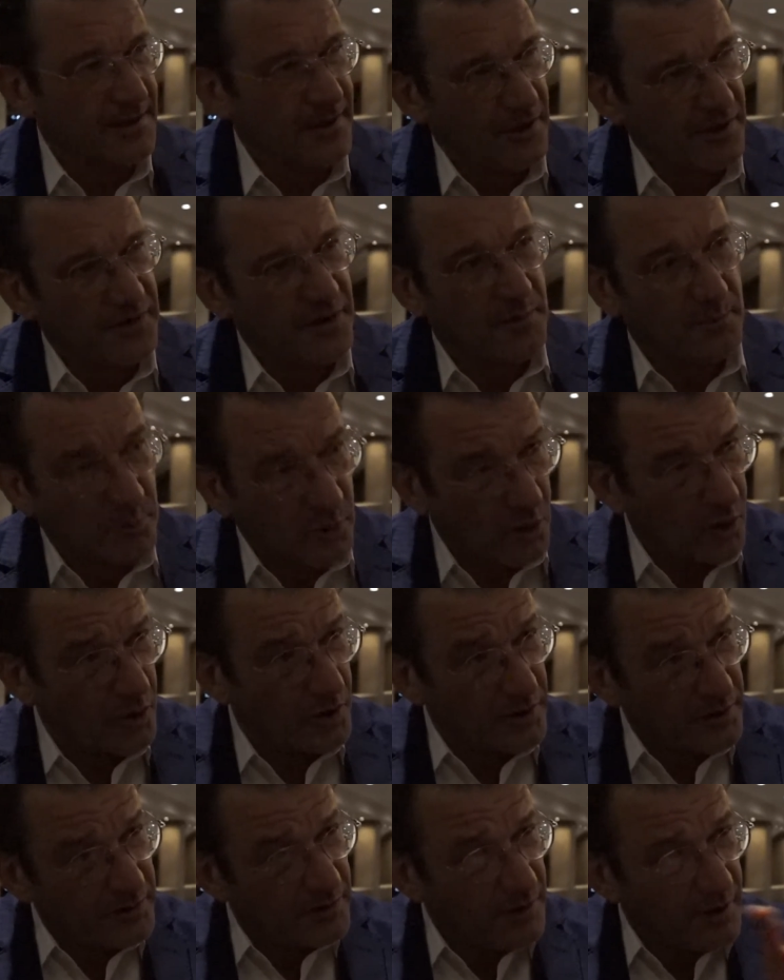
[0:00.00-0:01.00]
on the board
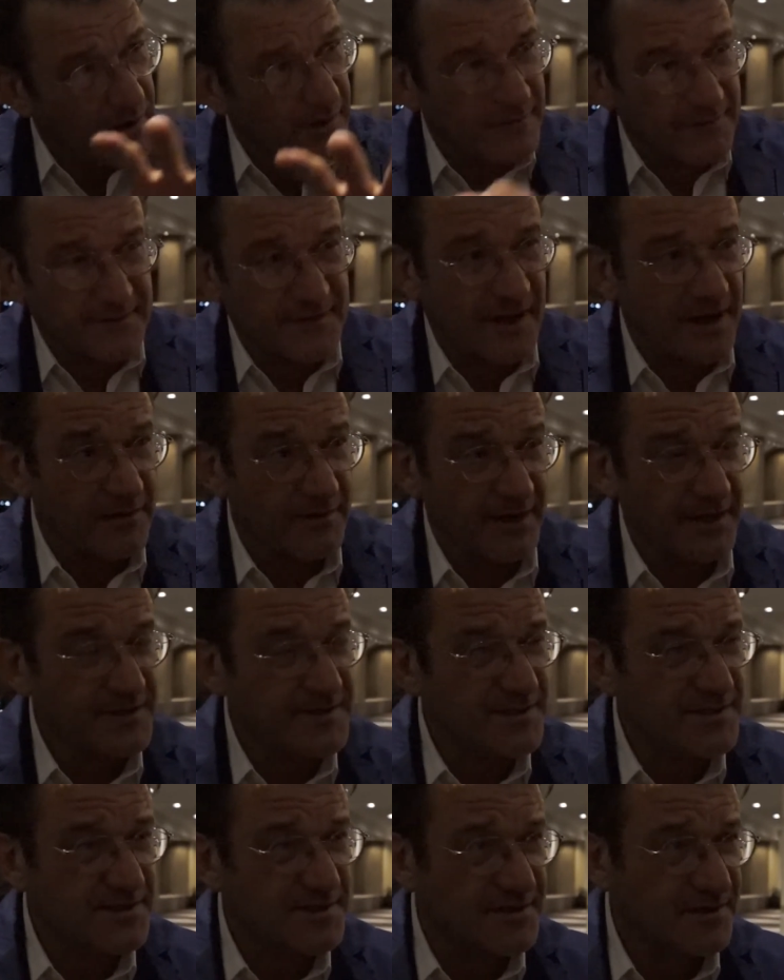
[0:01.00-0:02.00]
of
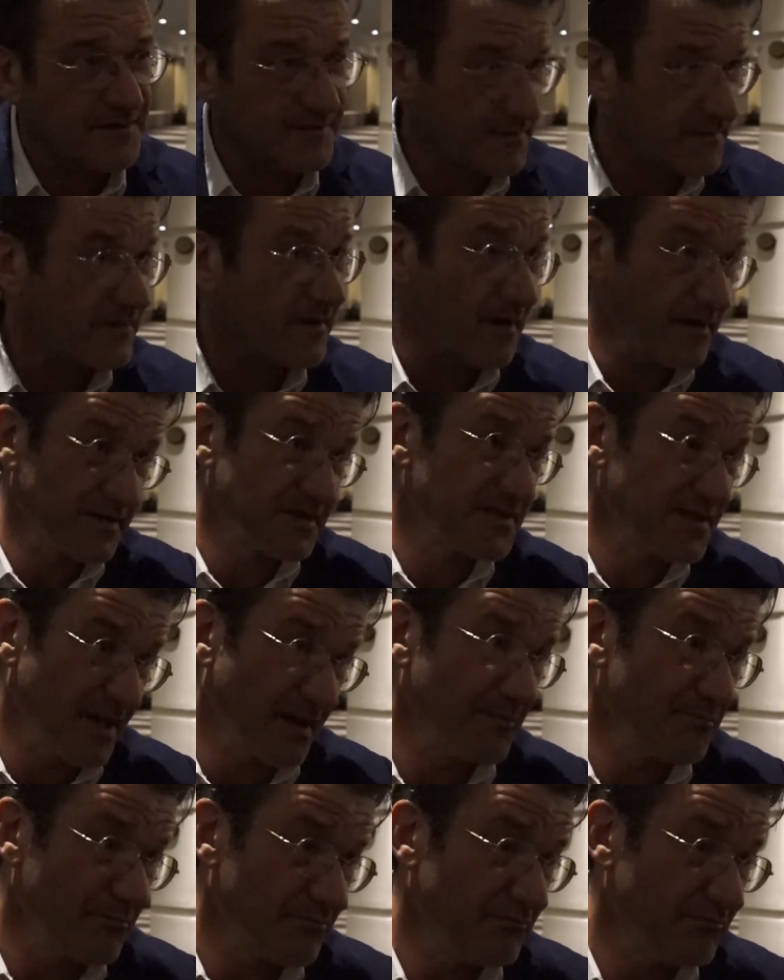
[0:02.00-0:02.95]
directors of some